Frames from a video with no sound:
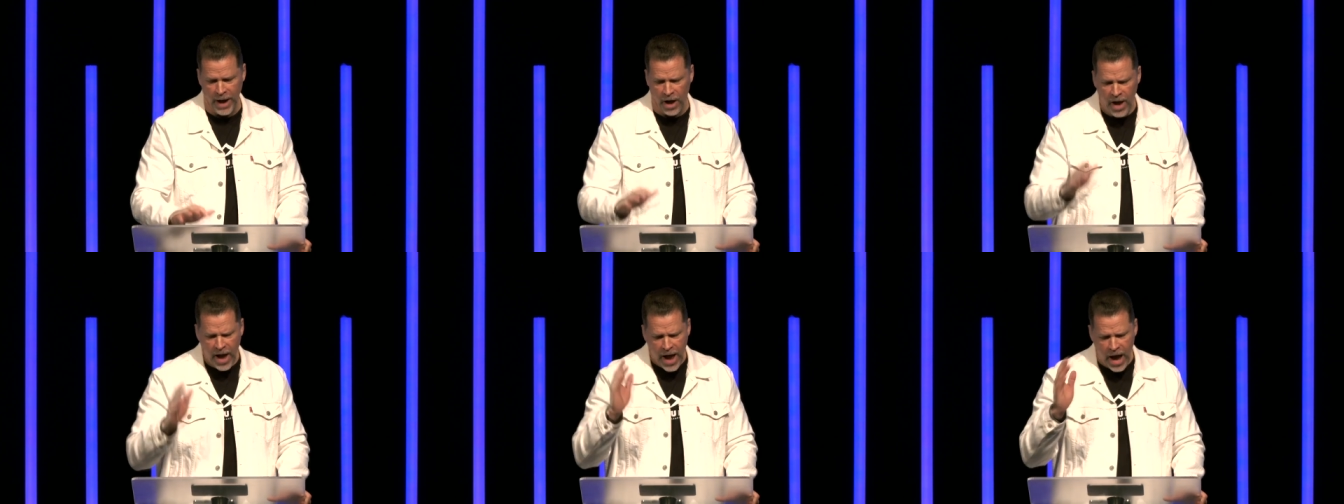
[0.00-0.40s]

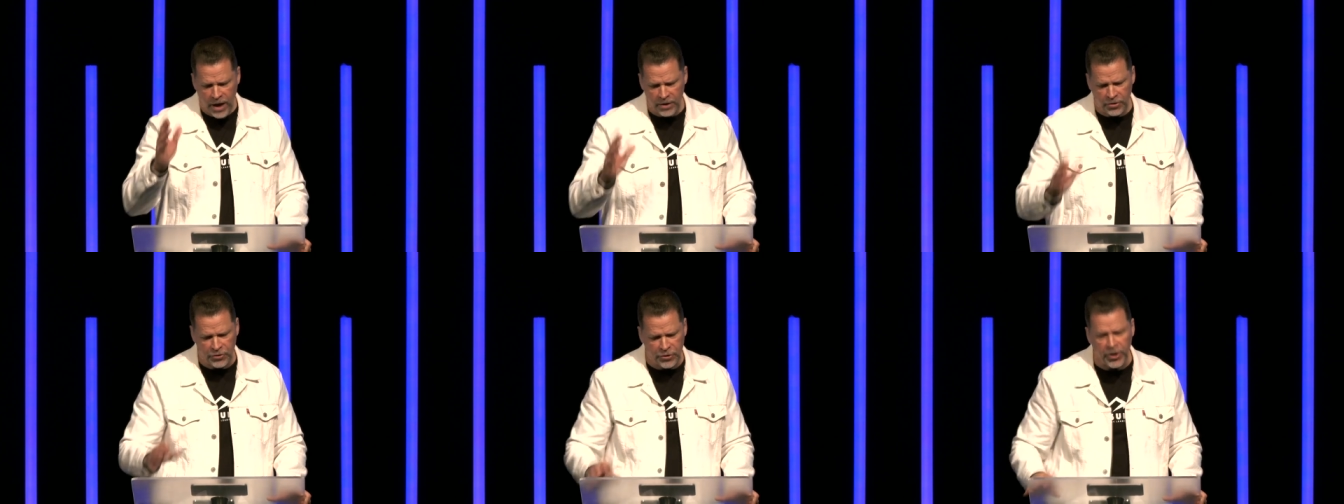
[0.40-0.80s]
Now,
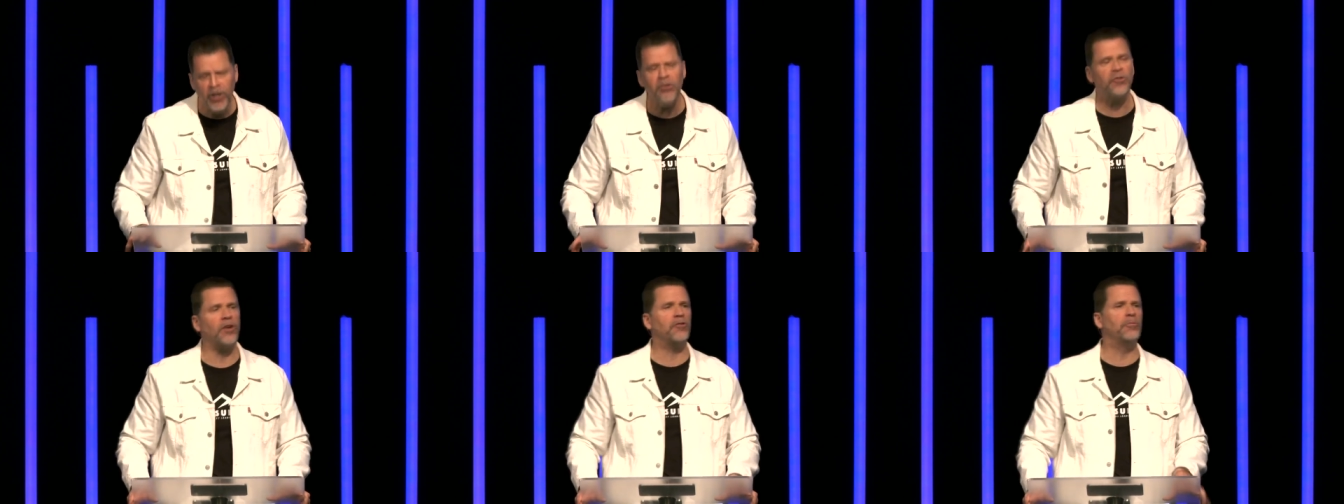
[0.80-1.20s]
how does
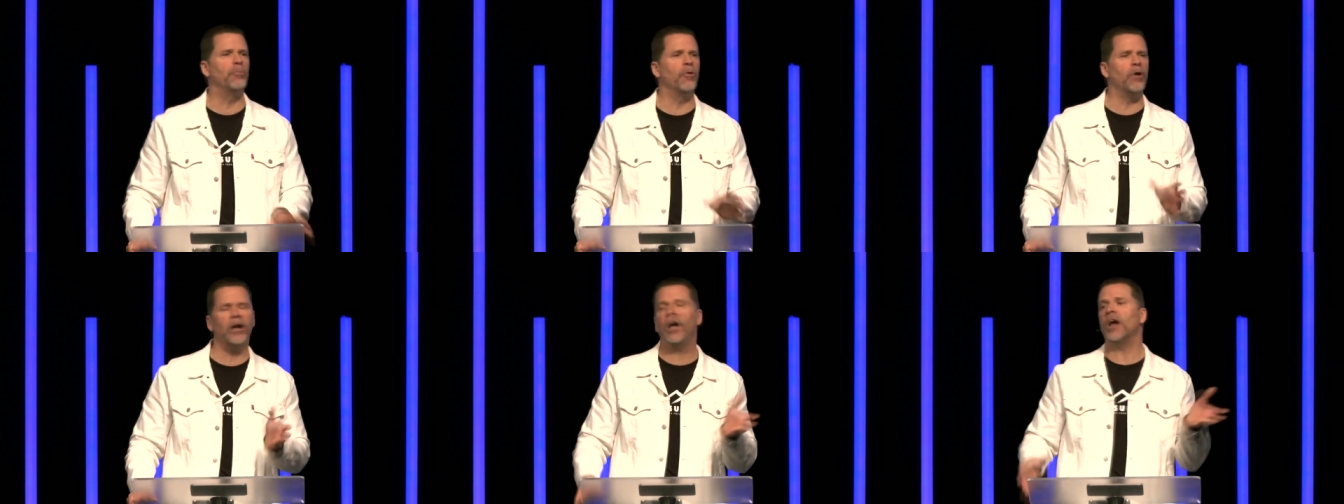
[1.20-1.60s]
Jesus
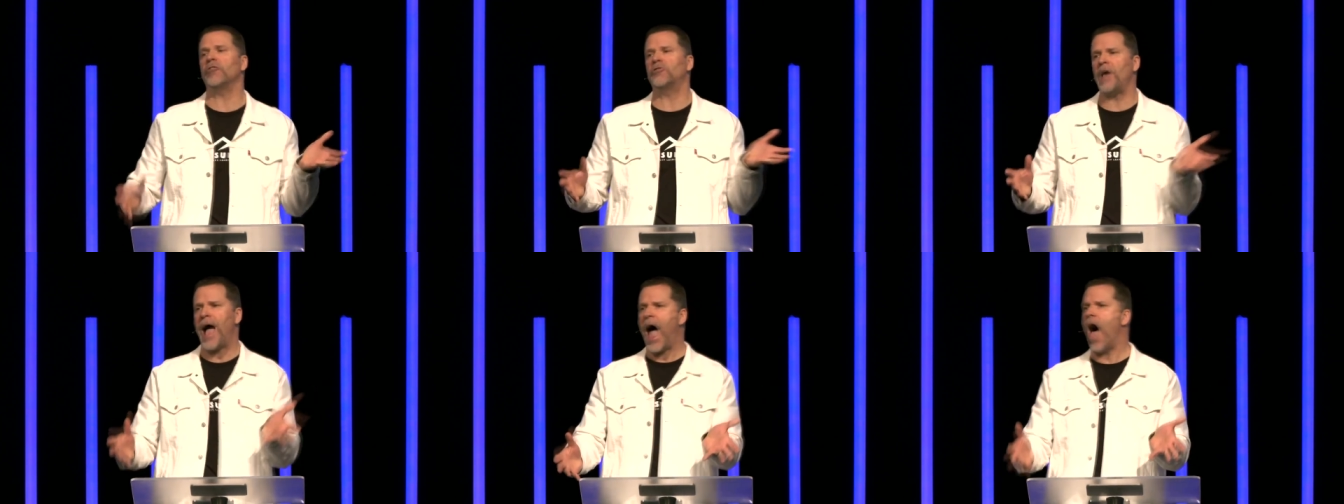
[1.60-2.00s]
bring
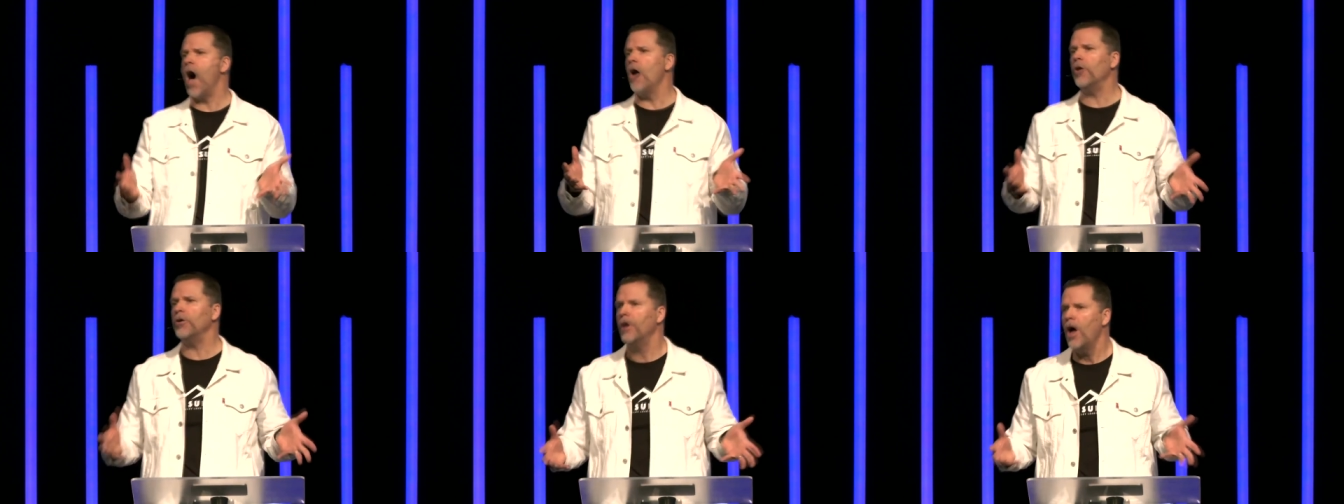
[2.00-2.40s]
us
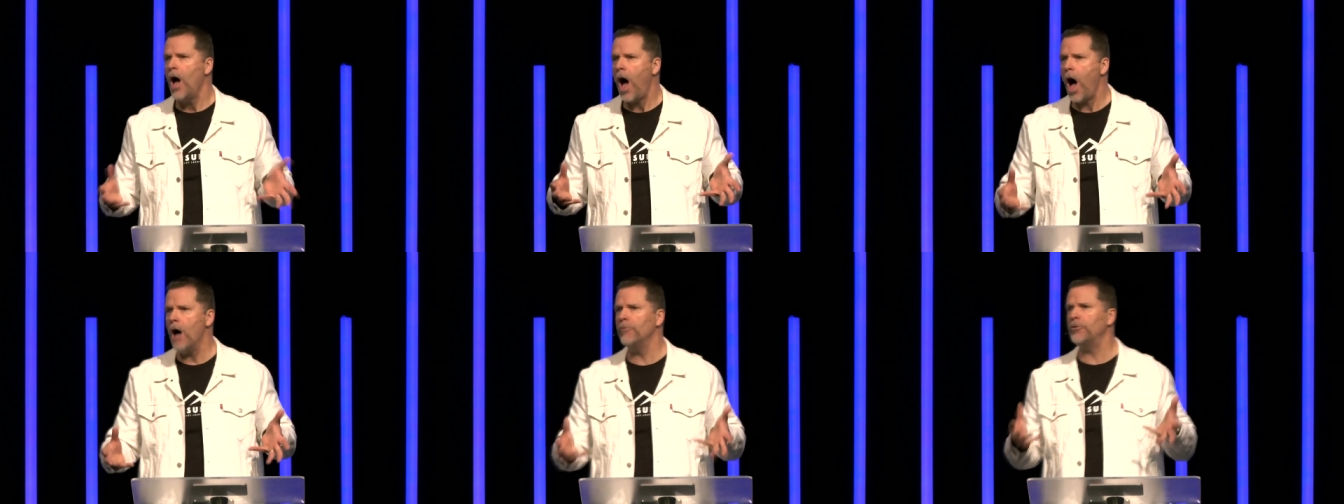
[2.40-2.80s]
out
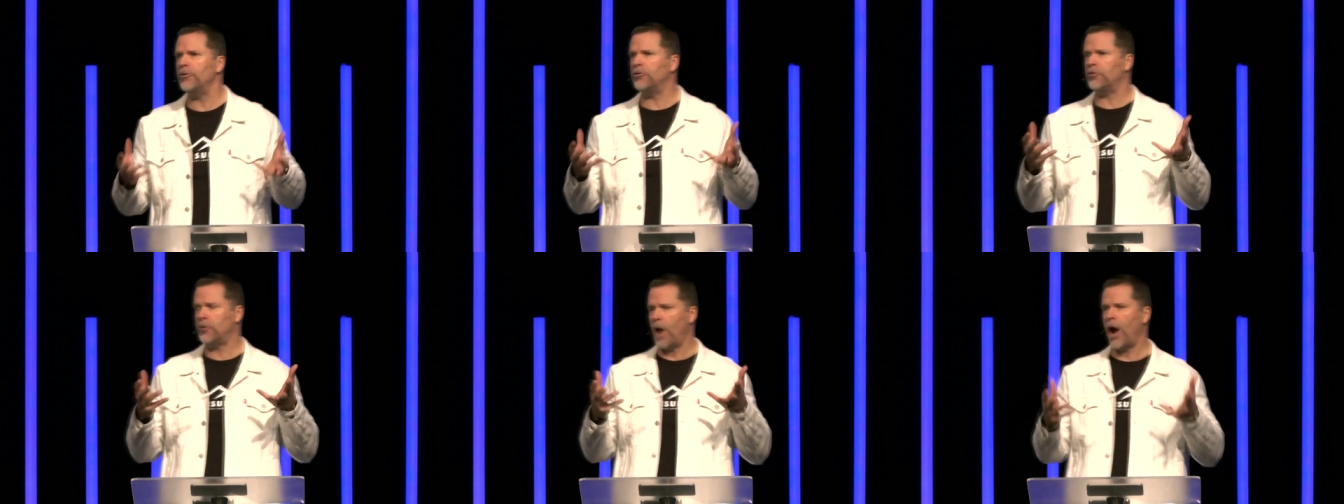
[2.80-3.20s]
of
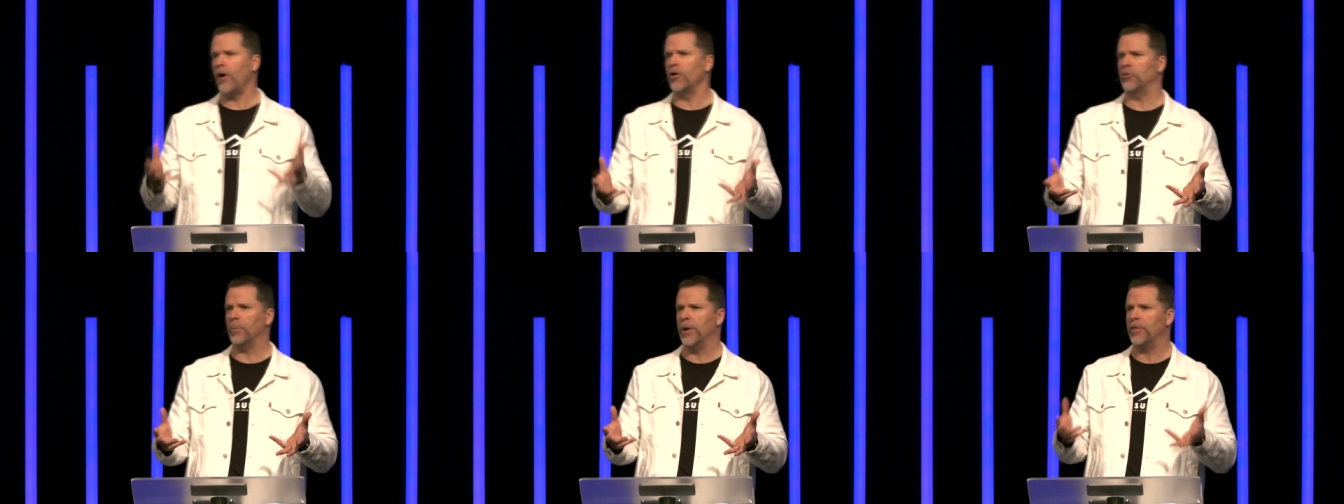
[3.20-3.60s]

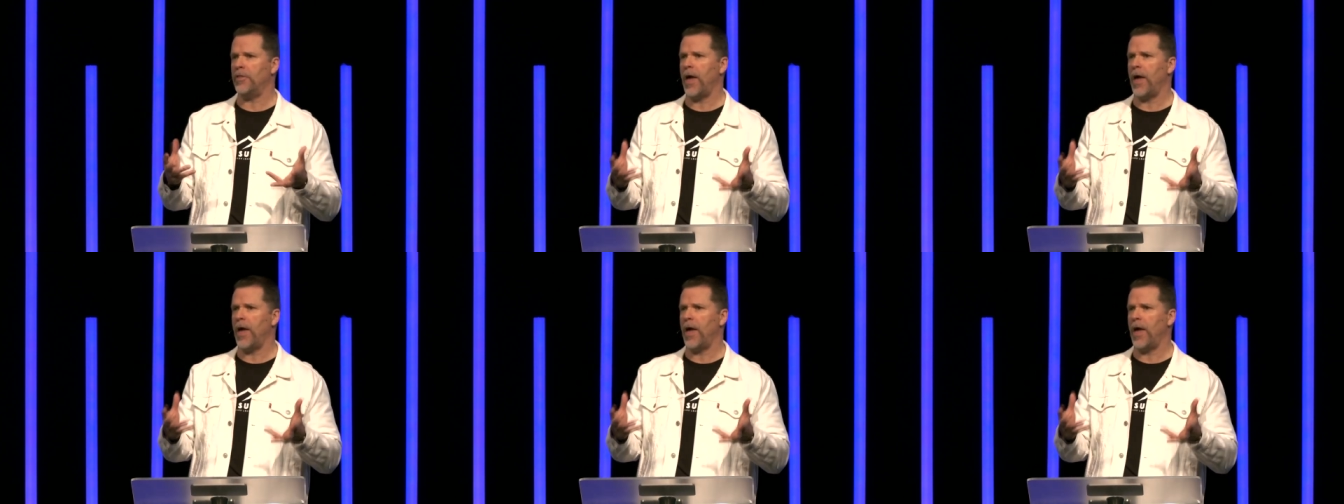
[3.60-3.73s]
discouragement.